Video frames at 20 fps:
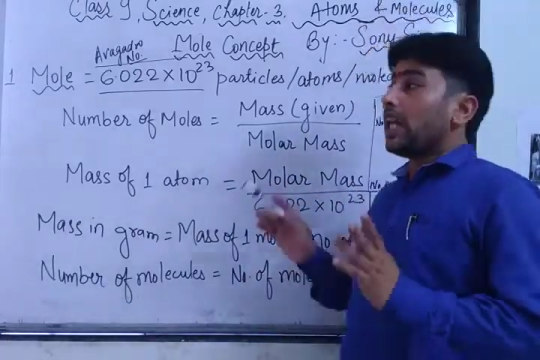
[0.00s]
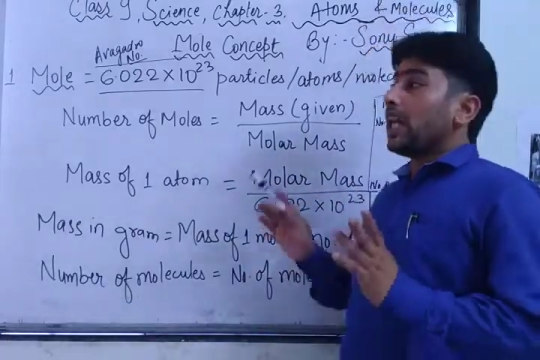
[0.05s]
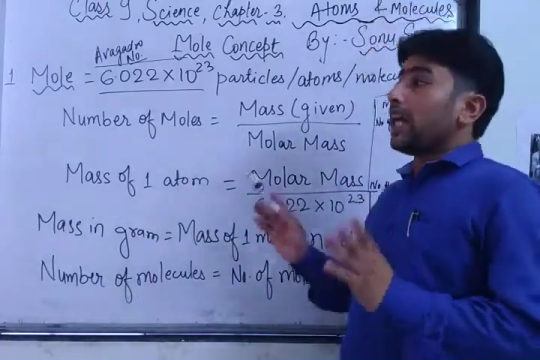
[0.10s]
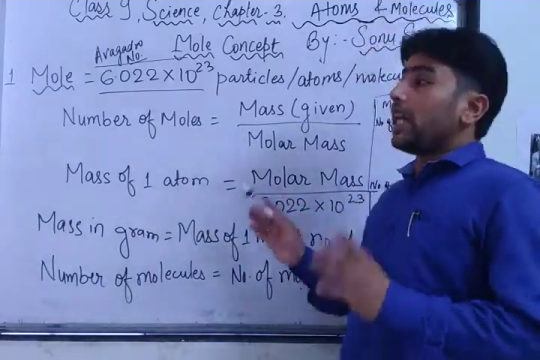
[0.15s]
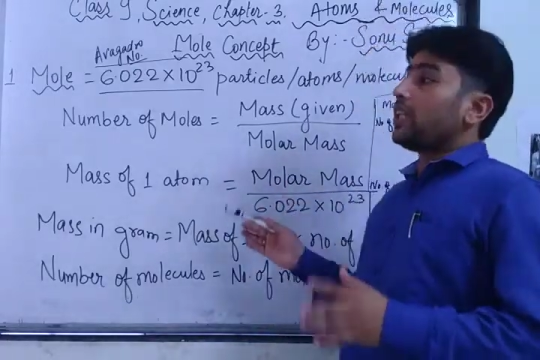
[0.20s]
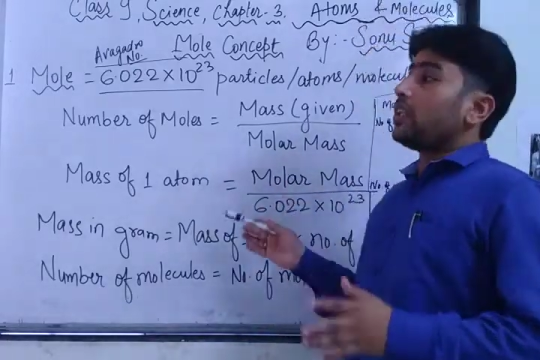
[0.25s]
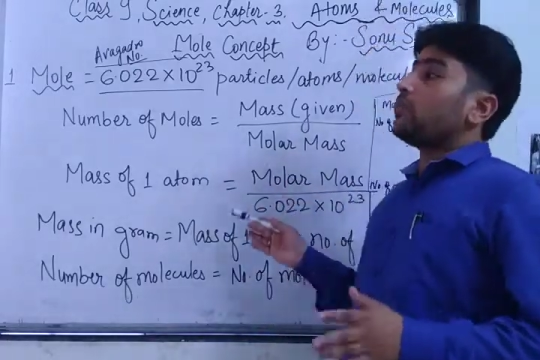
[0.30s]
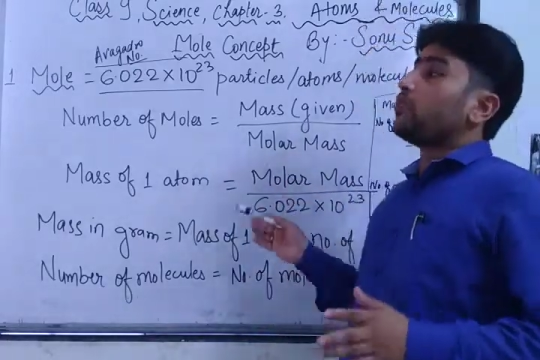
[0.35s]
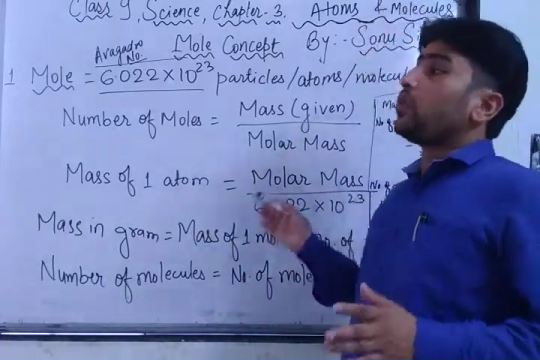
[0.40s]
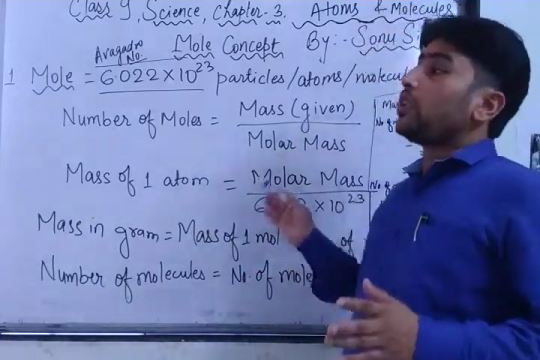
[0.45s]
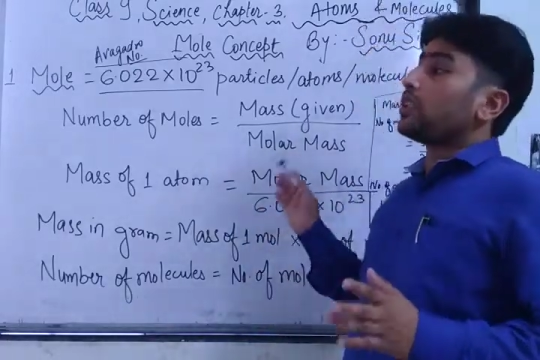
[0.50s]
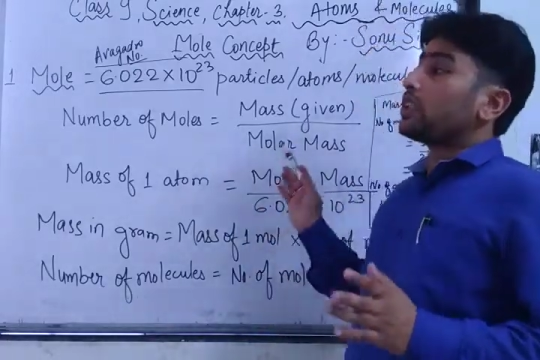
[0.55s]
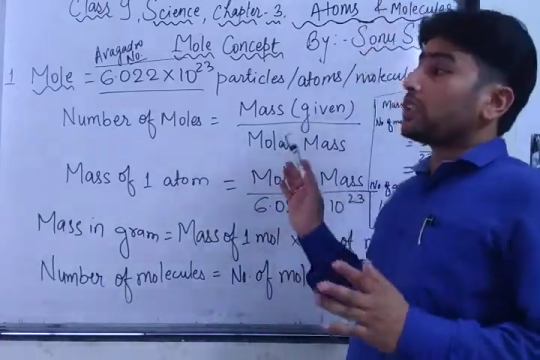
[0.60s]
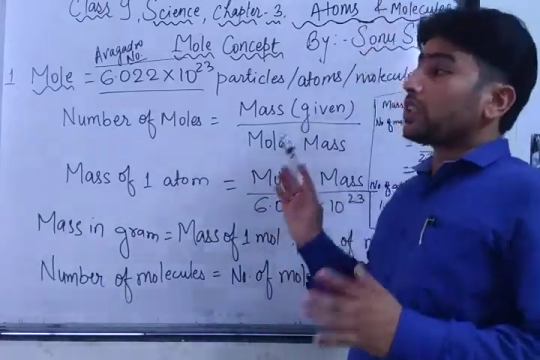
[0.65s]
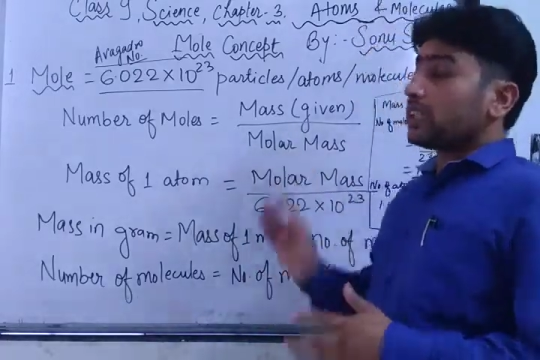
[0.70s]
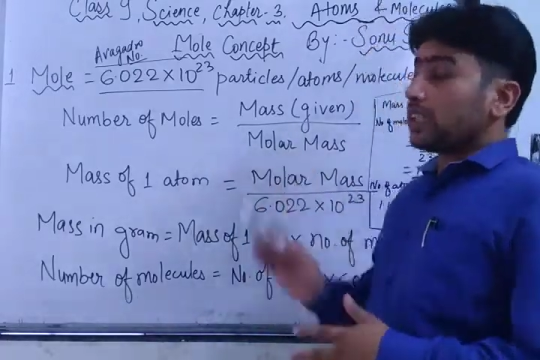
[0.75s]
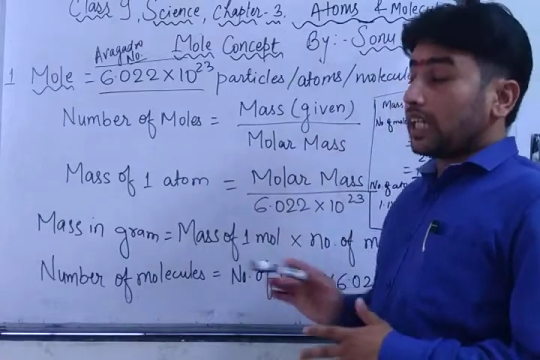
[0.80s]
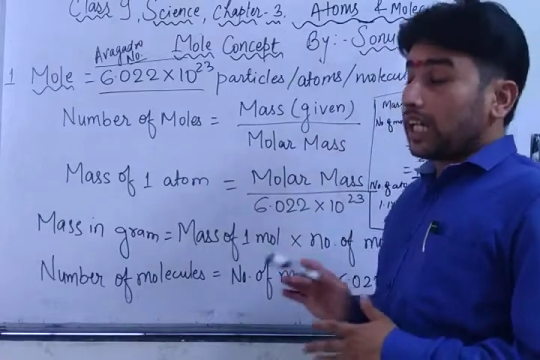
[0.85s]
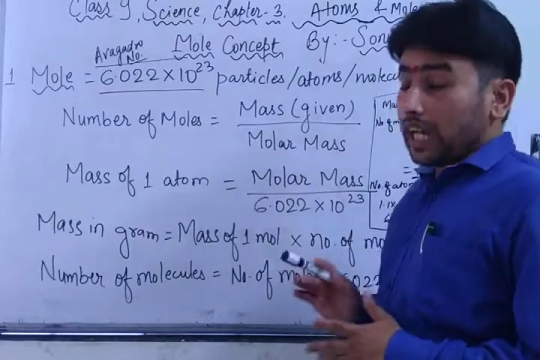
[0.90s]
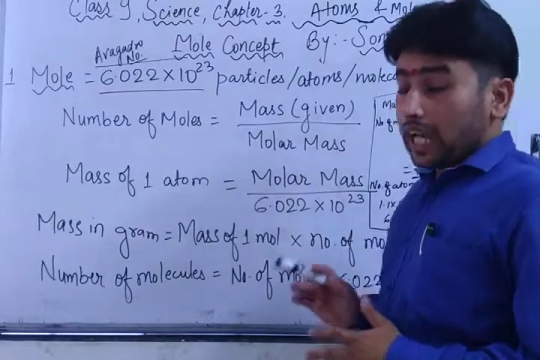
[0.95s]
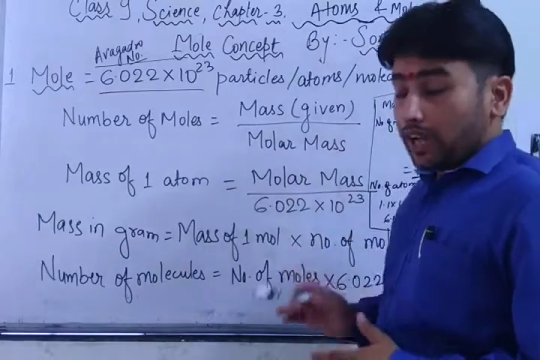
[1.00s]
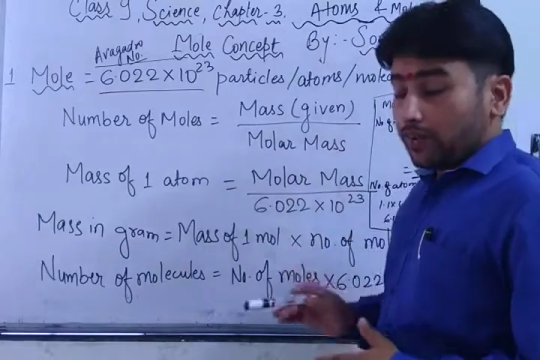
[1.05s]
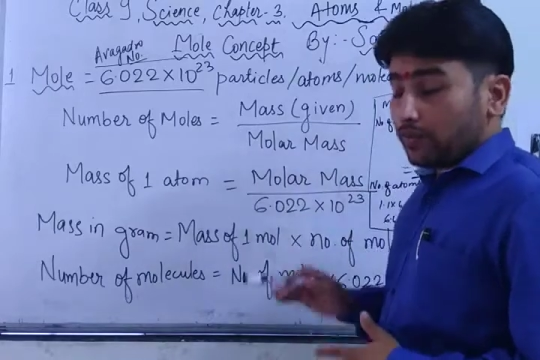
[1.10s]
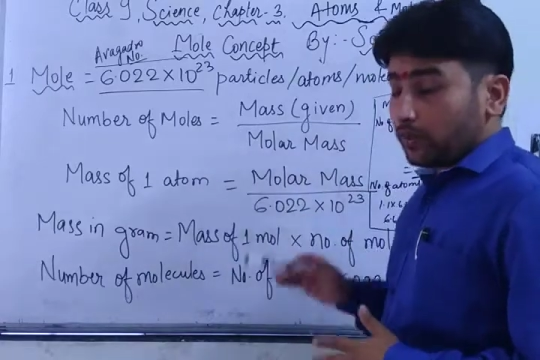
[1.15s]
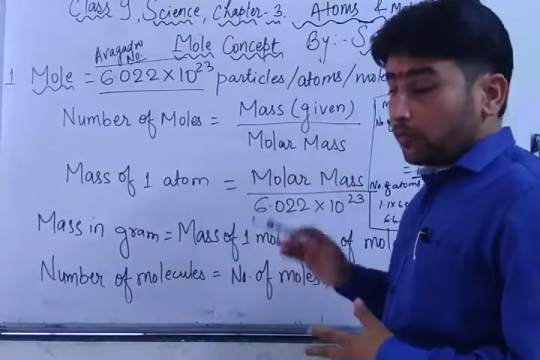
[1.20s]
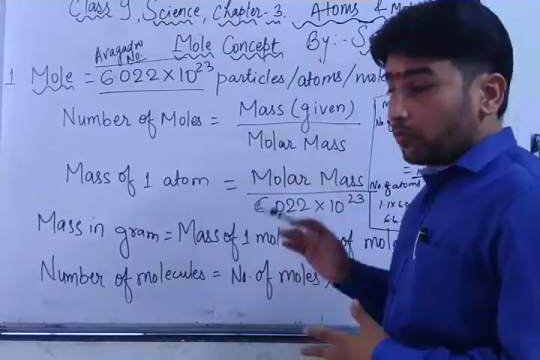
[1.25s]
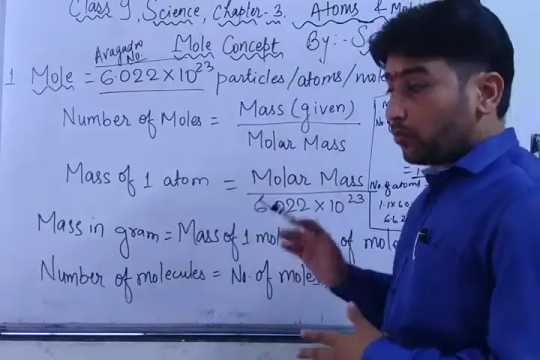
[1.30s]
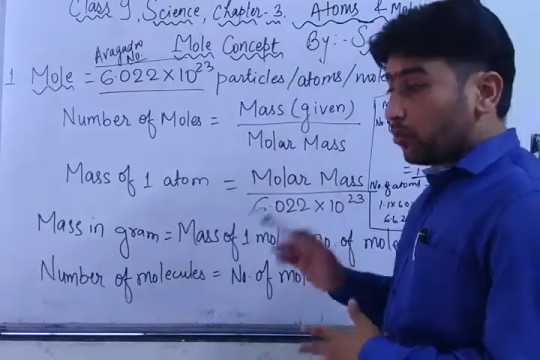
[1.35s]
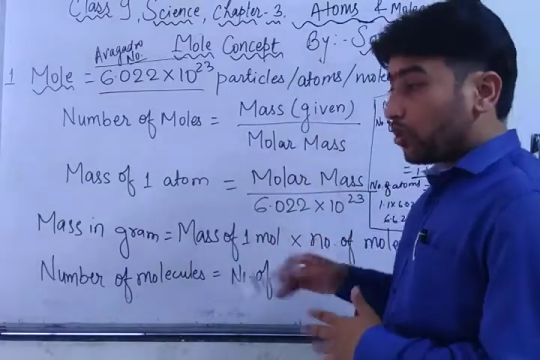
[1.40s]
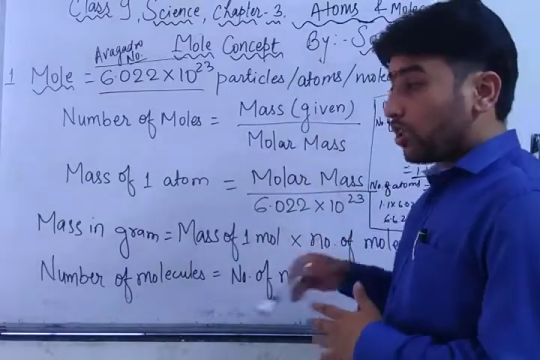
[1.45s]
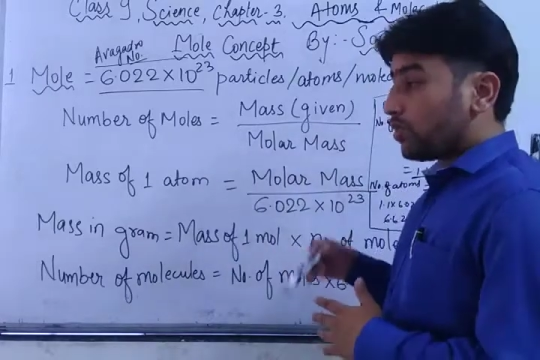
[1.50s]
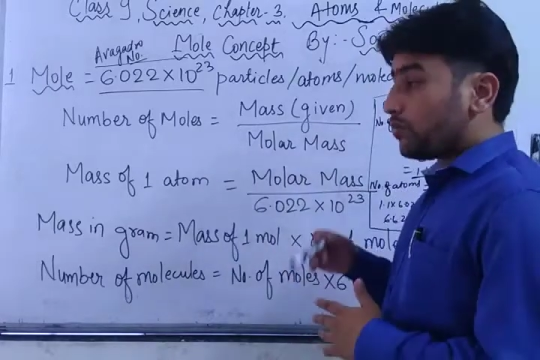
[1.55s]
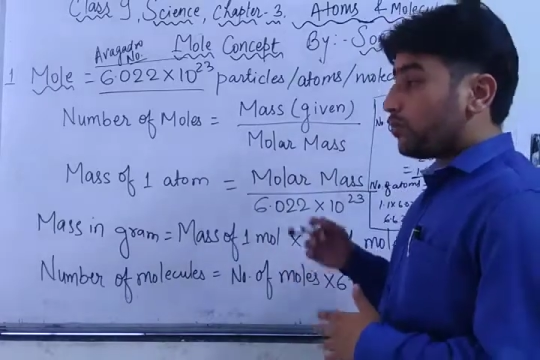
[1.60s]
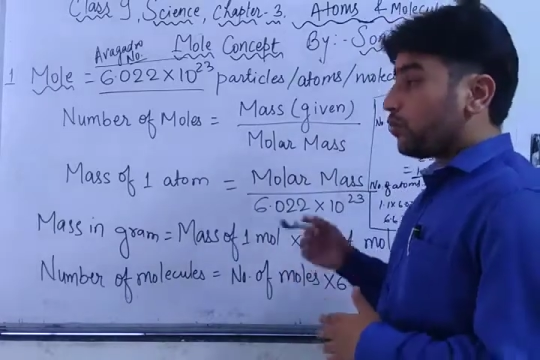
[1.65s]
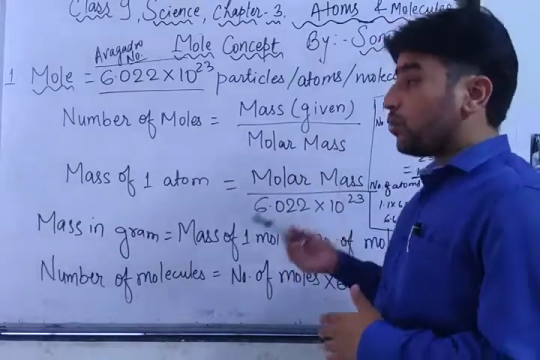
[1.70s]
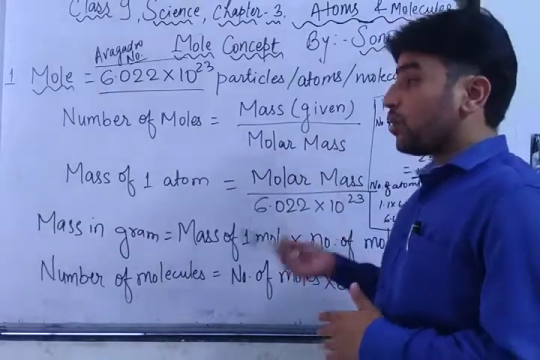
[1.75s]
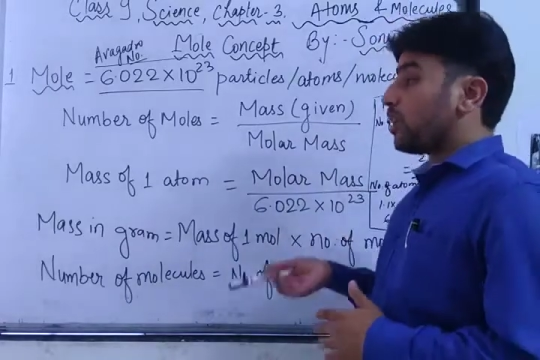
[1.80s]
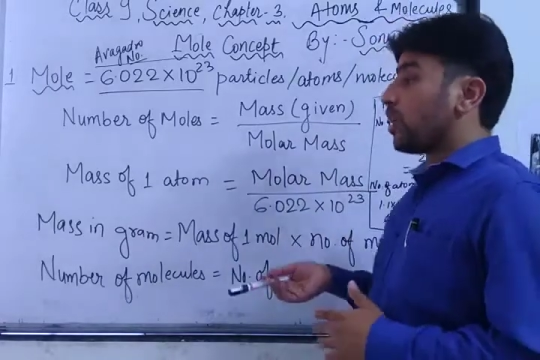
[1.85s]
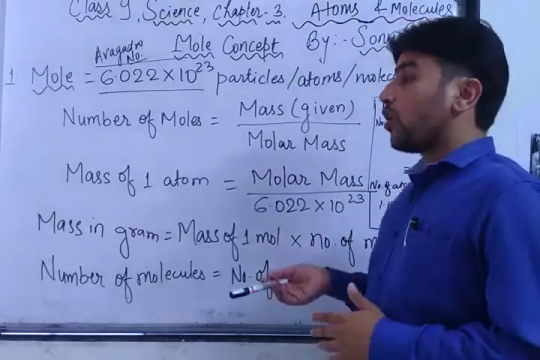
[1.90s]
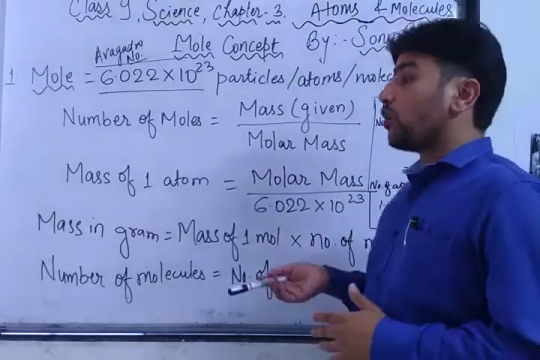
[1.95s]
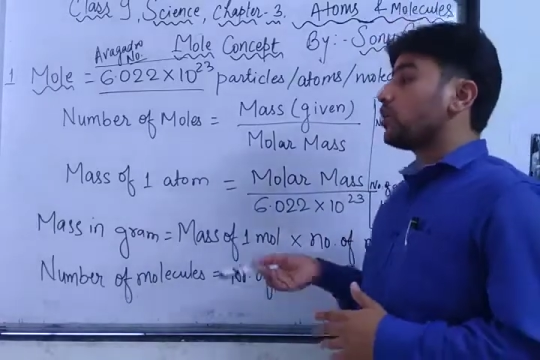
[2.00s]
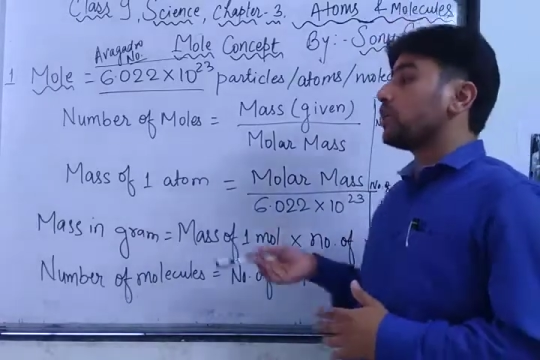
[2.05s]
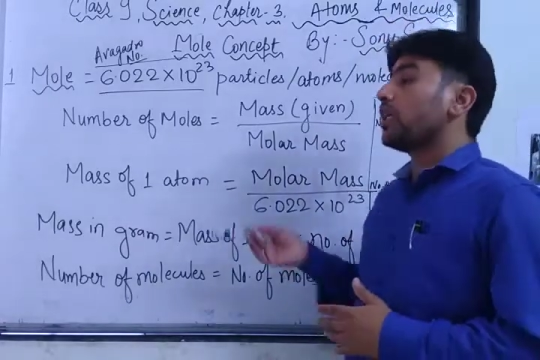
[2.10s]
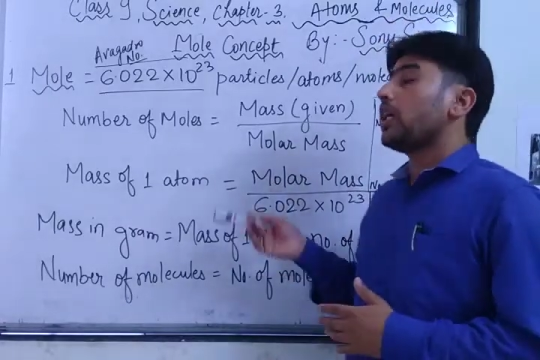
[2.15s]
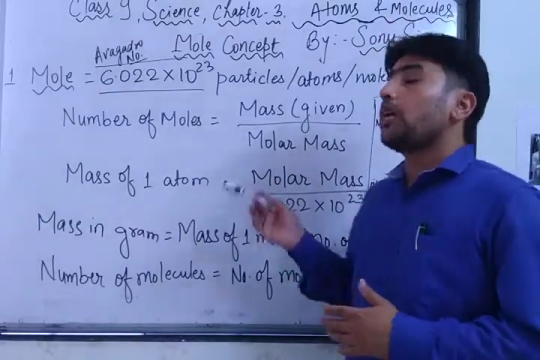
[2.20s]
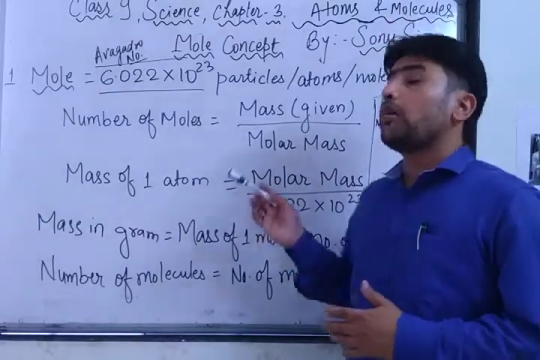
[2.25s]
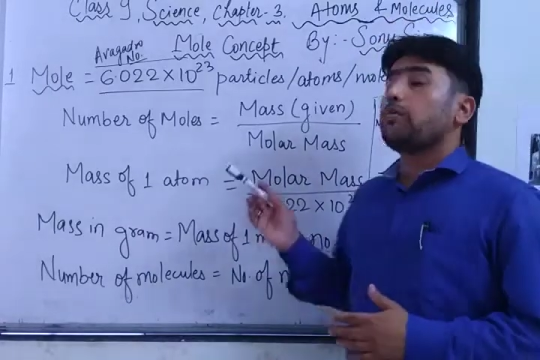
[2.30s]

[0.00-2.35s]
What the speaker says: and if you are still having more and more doubts,